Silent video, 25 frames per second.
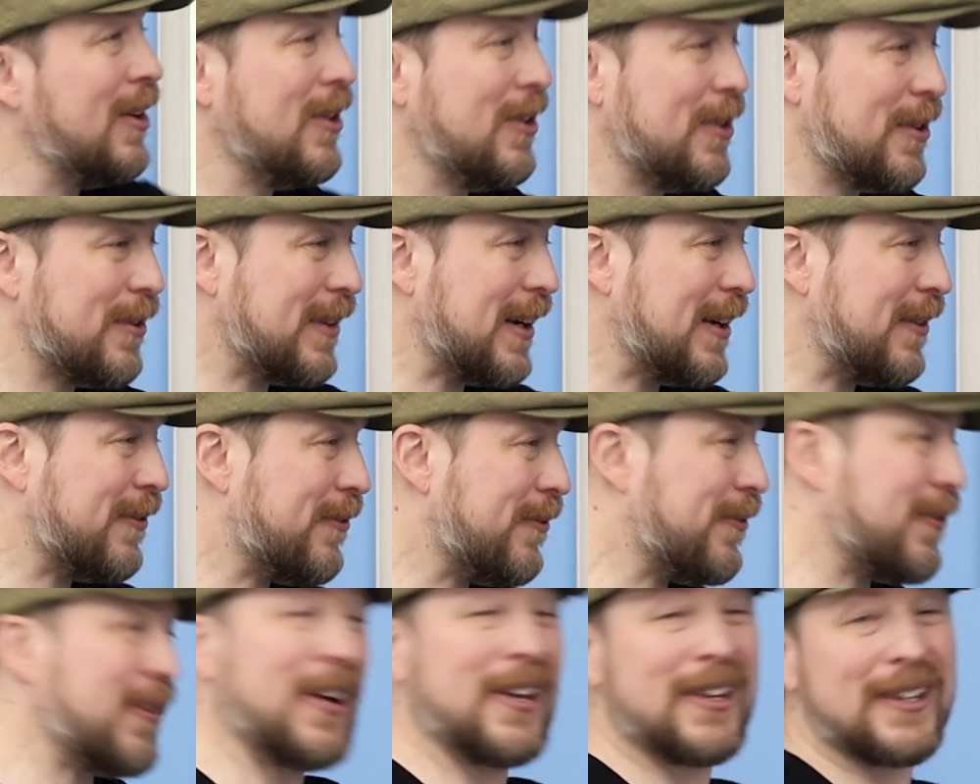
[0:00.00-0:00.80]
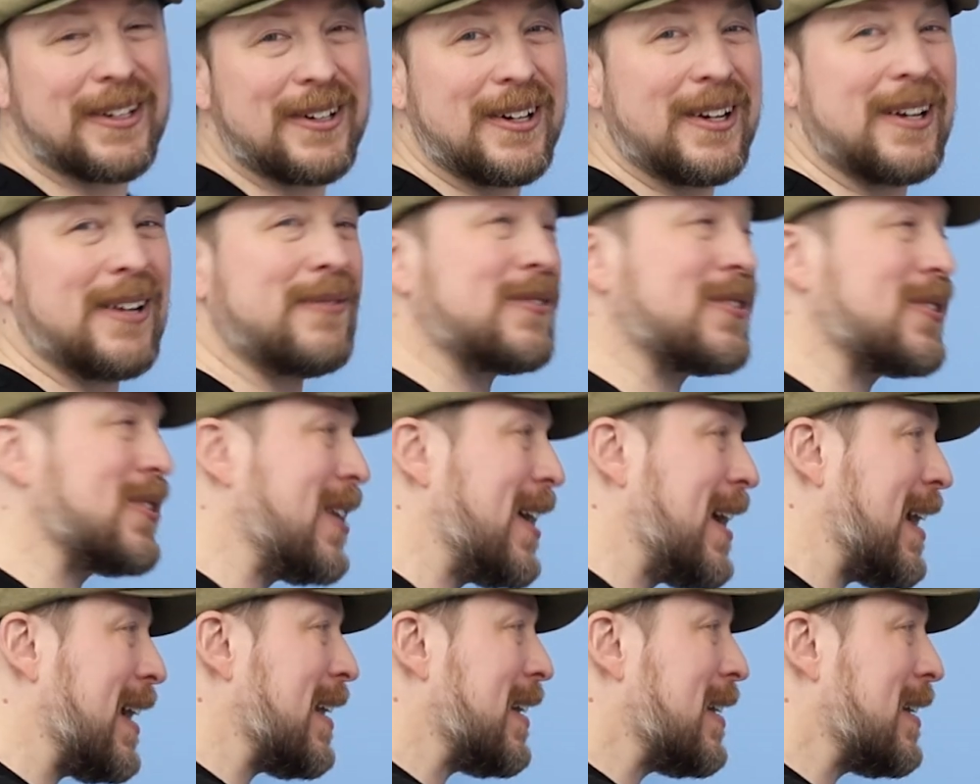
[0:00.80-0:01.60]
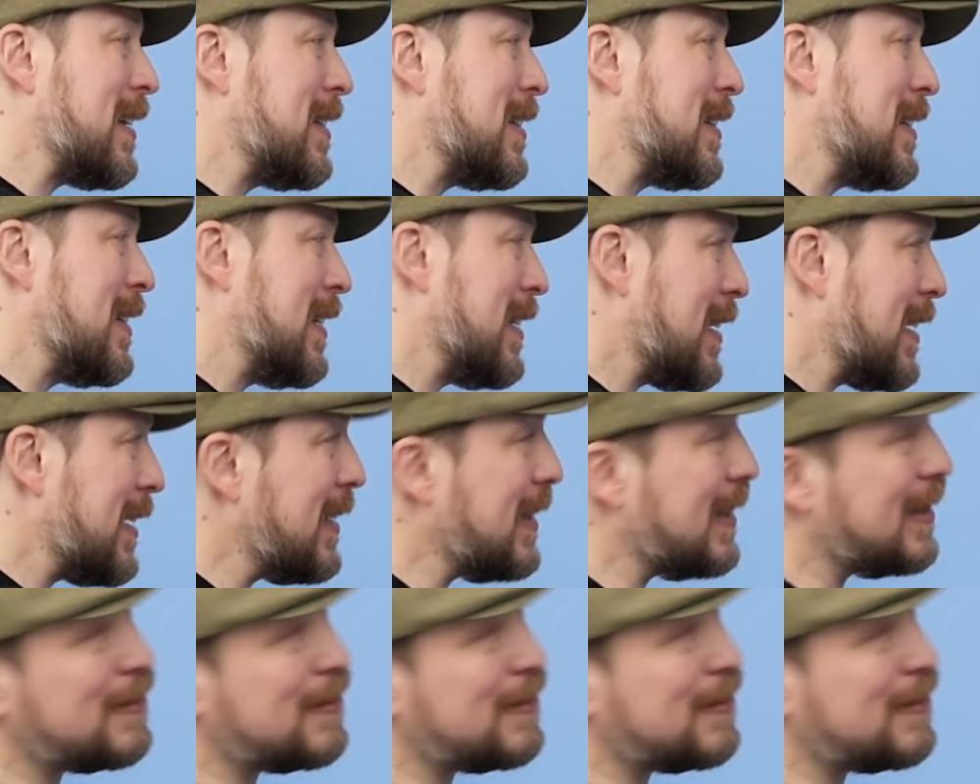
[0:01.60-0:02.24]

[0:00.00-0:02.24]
or have I fallen off track and I need